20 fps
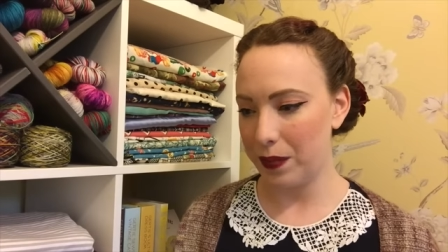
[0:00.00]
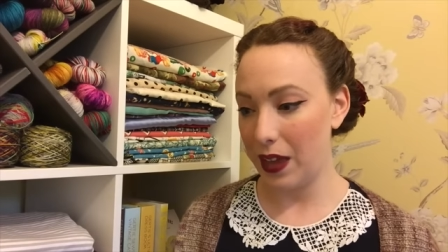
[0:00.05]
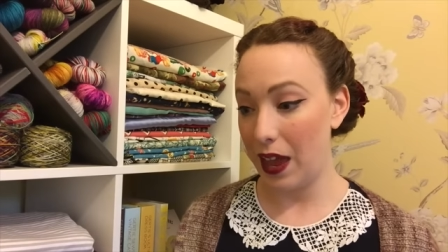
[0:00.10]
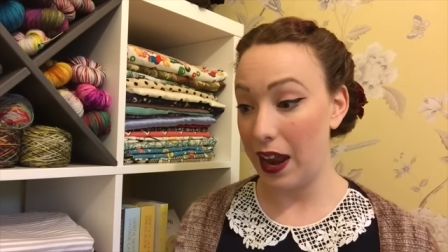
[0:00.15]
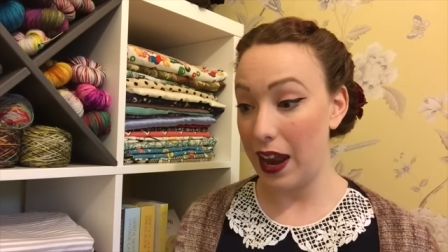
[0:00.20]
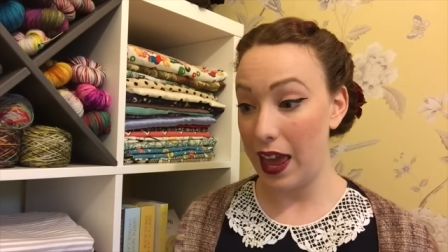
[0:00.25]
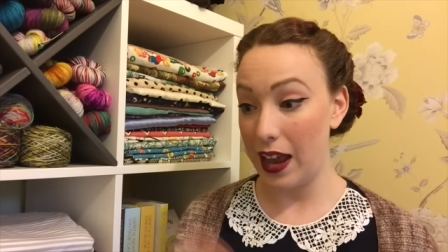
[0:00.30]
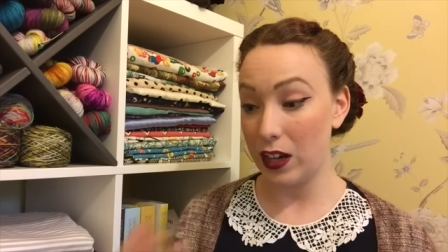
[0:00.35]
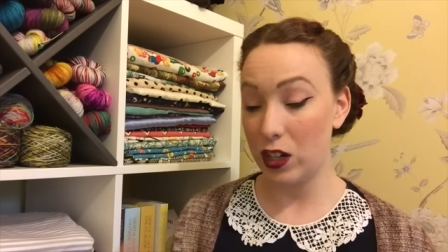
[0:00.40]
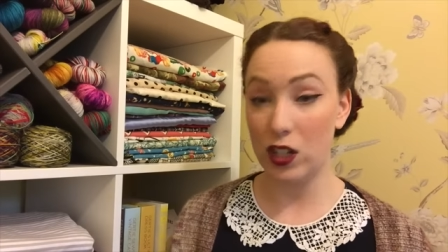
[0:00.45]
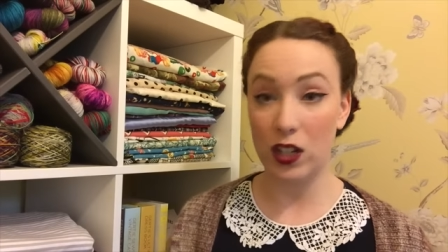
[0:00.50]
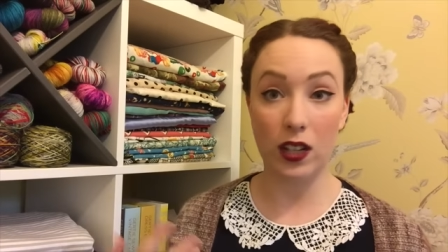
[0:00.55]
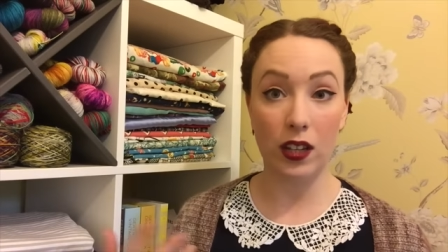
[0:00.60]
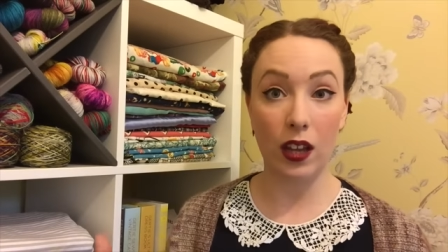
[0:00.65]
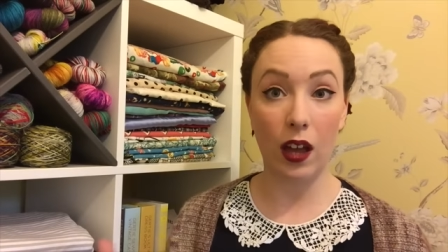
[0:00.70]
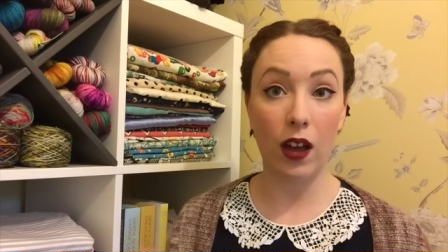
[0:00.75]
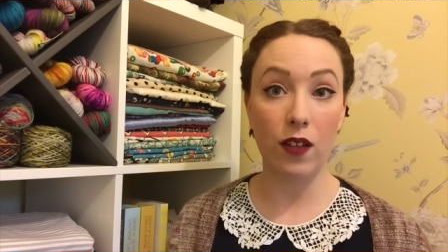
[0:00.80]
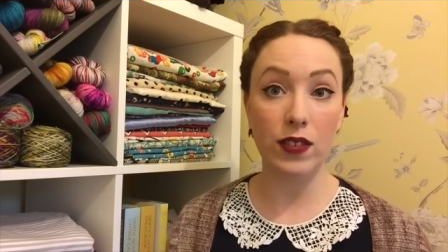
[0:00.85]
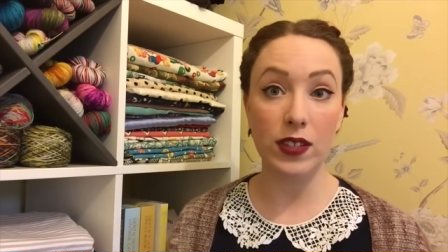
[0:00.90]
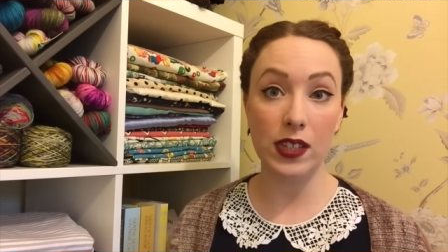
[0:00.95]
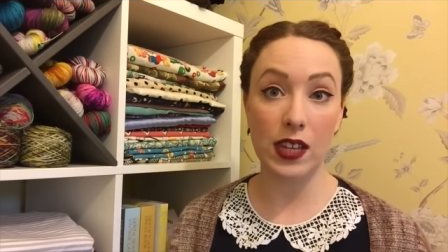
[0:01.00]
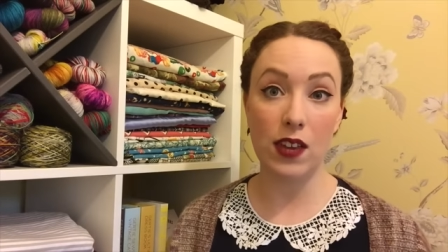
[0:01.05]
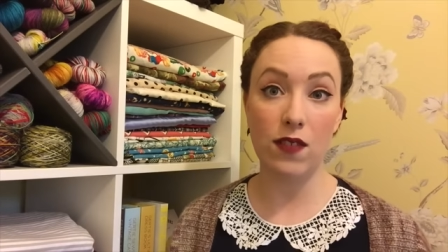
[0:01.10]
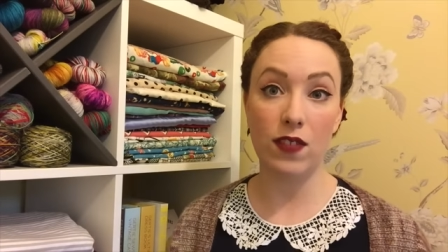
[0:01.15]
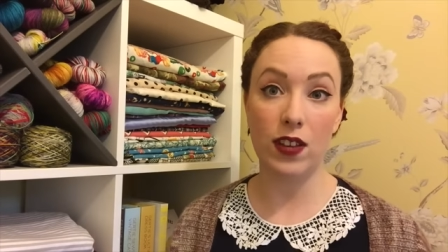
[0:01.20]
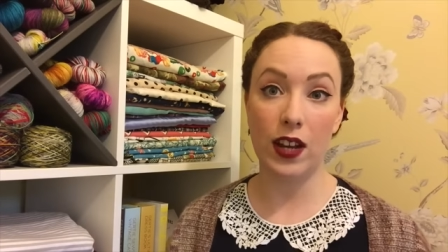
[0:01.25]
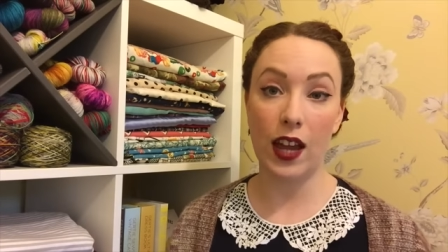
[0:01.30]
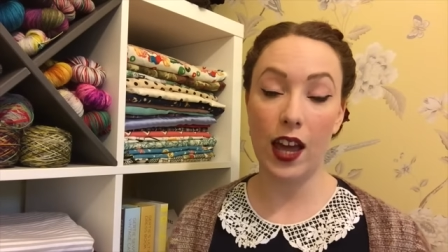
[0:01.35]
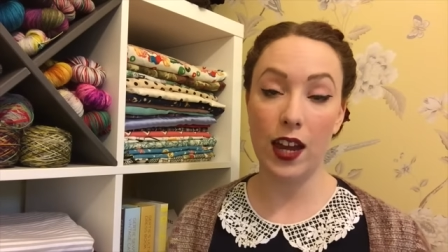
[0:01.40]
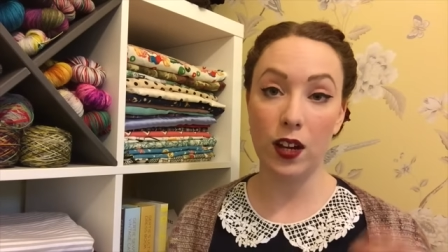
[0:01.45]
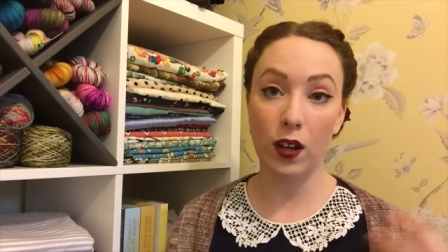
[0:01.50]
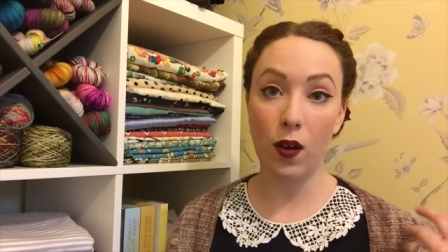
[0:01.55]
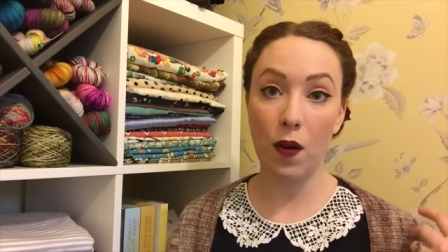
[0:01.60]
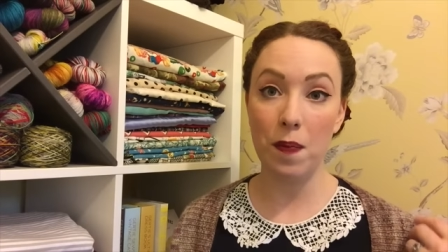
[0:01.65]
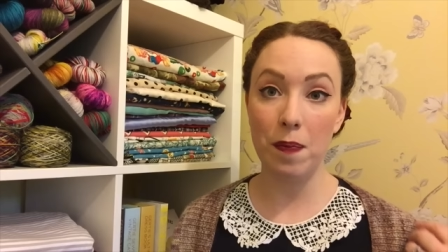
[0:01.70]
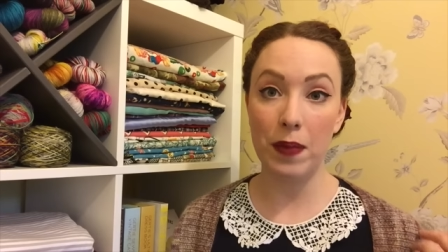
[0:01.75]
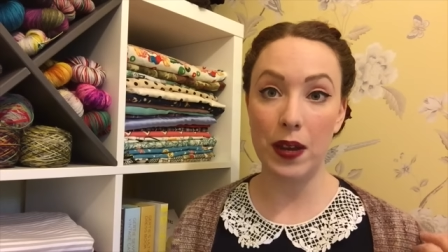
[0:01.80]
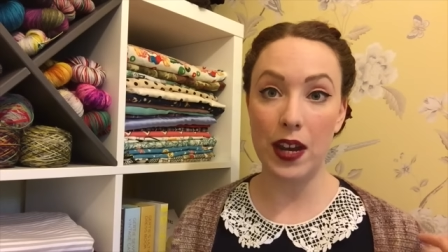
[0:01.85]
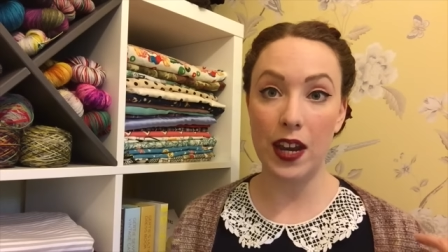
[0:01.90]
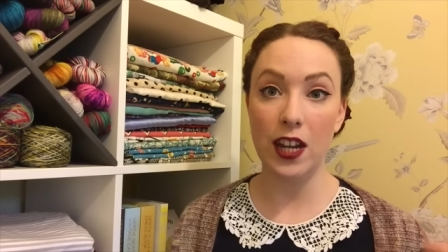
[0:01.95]
collection that i was given had a
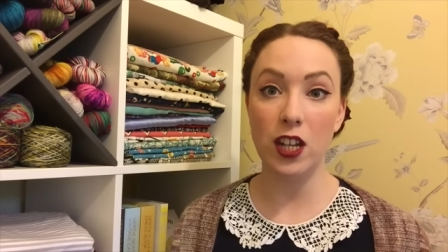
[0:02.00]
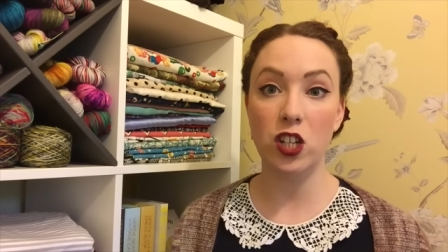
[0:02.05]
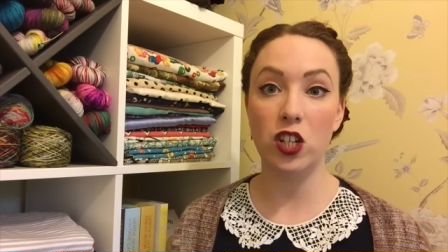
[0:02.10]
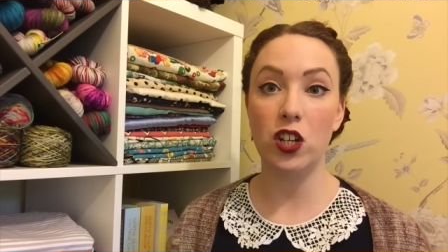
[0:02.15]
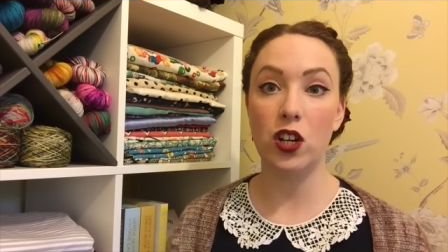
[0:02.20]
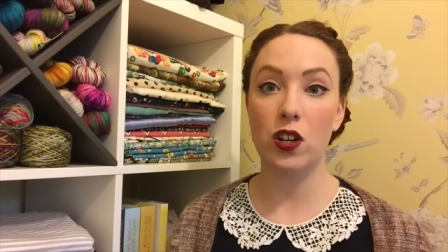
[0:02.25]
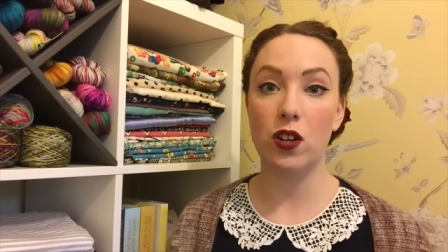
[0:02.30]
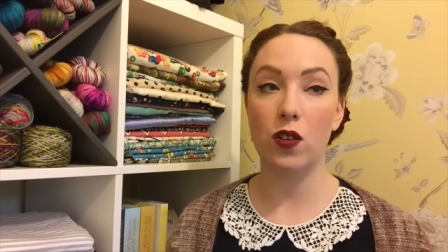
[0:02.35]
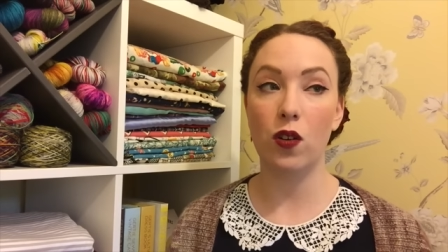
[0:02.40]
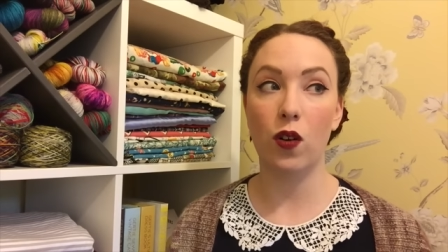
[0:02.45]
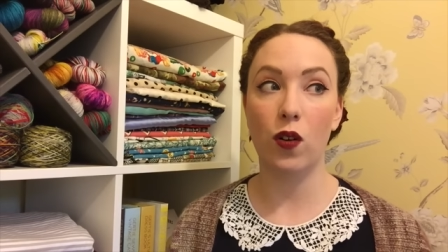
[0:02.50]
combination